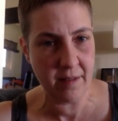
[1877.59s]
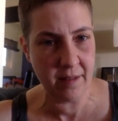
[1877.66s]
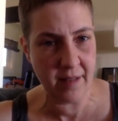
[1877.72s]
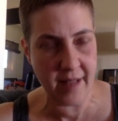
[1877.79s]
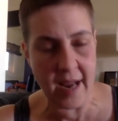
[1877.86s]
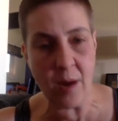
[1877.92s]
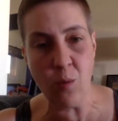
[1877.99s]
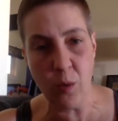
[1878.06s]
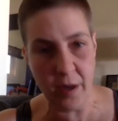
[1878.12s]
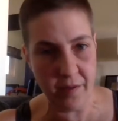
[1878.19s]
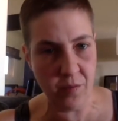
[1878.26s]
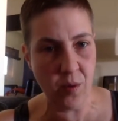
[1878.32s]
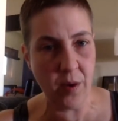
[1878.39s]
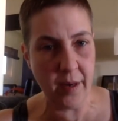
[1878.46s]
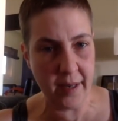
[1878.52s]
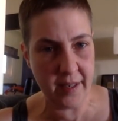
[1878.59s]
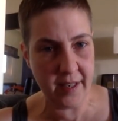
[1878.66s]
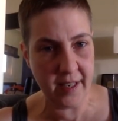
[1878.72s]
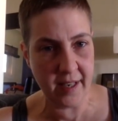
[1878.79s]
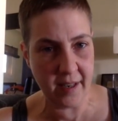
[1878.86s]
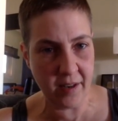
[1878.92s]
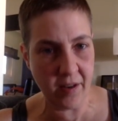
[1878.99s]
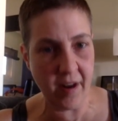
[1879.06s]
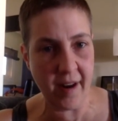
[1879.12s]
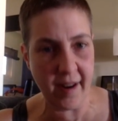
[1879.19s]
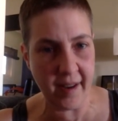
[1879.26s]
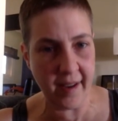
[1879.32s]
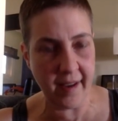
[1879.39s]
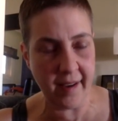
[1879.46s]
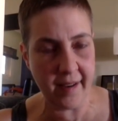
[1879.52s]
they would have wanted to get a
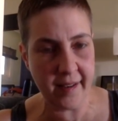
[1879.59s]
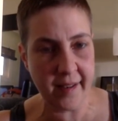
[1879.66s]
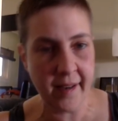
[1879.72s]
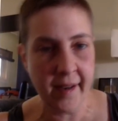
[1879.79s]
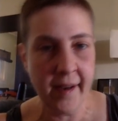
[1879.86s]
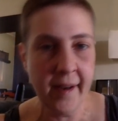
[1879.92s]
crack at.